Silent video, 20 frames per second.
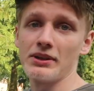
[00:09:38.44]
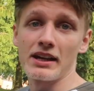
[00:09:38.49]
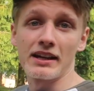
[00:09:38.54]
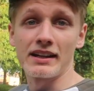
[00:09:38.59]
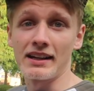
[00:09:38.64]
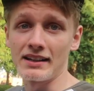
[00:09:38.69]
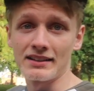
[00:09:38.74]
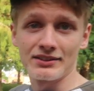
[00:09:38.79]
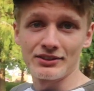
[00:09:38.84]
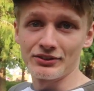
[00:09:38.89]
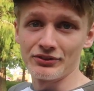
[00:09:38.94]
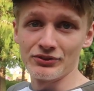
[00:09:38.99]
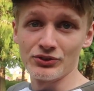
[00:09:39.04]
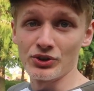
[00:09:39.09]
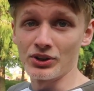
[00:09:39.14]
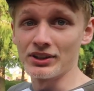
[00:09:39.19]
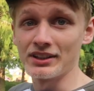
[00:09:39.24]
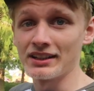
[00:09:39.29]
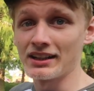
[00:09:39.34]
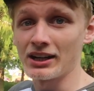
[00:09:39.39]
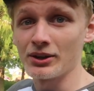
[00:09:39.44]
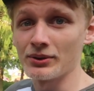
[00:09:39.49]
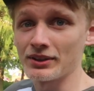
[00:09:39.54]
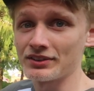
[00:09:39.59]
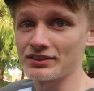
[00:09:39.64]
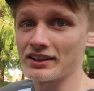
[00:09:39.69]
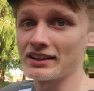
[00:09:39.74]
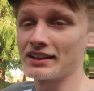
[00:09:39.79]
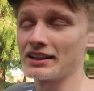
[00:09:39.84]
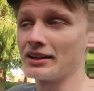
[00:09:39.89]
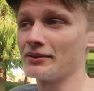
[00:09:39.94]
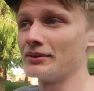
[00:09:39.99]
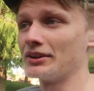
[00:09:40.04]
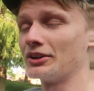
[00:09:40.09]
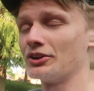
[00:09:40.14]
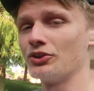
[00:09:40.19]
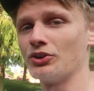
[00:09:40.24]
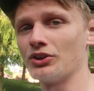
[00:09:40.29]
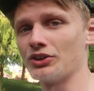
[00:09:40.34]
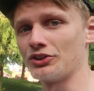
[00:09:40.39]
But yeah, guys, you've no idea how excited I am. And I
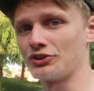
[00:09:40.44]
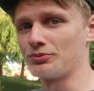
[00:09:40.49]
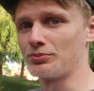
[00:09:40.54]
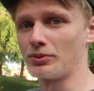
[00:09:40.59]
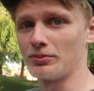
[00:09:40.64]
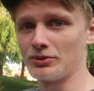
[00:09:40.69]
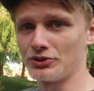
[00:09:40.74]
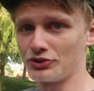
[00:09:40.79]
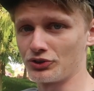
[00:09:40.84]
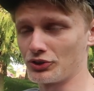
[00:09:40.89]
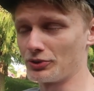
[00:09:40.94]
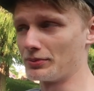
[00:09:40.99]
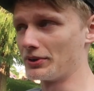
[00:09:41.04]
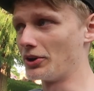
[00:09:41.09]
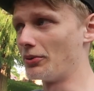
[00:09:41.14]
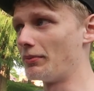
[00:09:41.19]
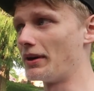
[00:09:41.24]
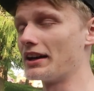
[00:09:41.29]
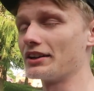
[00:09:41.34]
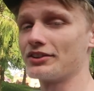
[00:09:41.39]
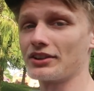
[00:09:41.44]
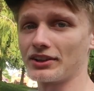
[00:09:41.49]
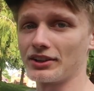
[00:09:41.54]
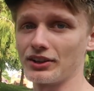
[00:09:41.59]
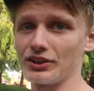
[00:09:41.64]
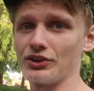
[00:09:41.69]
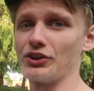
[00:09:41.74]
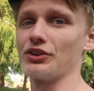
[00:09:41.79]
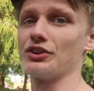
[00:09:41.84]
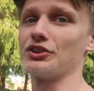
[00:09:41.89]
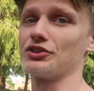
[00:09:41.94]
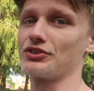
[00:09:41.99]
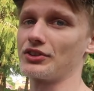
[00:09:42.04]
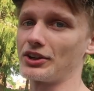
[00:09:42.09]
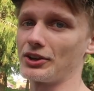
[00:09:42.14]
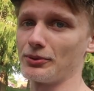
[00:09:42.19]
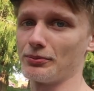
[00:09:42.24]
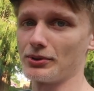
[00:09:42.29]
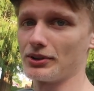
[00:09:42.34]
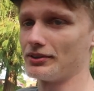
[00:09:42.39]
know this probably should have been on my channel, not this
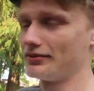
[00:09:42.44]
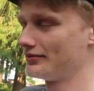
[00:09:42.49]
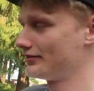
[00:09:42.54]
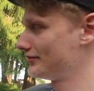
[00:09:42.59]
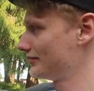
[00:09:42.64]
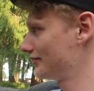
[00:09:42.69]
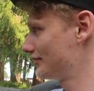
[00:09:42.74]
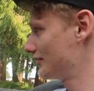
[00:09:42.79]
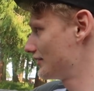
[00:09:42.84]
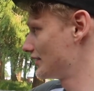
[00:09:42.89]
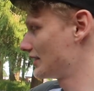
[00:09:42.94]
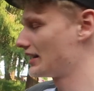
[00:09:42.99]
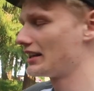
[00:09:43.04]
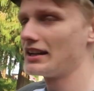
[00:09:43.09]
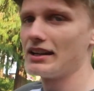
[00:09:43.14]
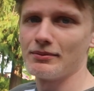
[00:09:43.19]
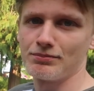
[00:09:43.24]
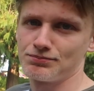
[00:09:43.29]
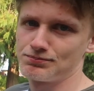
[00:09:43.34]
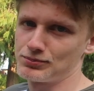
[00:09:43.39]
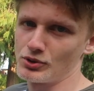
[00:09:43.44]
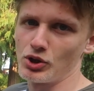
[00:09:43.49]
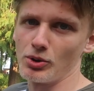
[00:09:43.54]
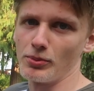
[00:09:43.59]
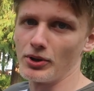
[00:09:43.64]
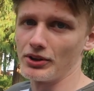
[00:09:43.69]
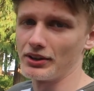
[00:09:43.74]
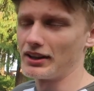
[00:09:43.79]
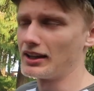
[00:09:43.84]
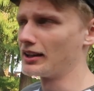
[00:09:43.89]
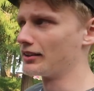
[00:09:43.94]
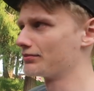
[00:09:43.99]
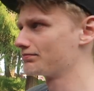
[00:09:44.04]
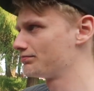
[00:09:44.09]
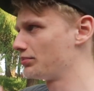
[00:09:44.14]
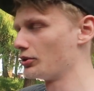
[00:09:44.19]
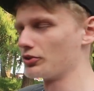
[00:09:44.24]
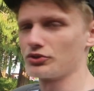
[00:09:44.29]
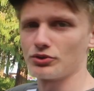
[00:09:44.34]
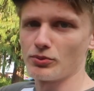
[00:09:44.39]
channel, but come on, I'll
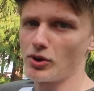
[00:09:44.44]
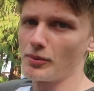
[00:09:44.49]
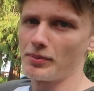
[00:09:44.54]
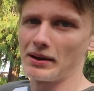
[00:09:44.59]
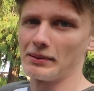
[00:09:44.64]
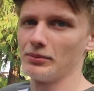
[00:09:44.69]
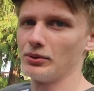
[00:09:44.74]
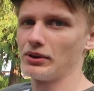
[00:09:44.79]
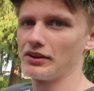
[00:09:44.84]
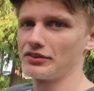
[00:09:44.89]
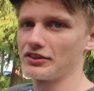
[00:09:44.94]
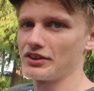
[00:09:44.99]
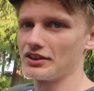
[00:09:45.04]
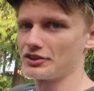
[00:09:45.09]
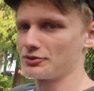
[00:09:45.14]
put some more Pablo after